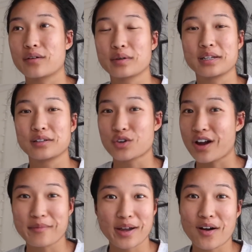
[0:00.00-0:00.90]
I don't really
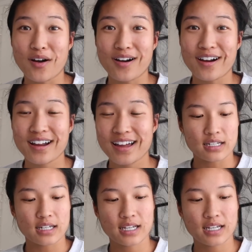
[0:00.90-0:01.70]
drive my car and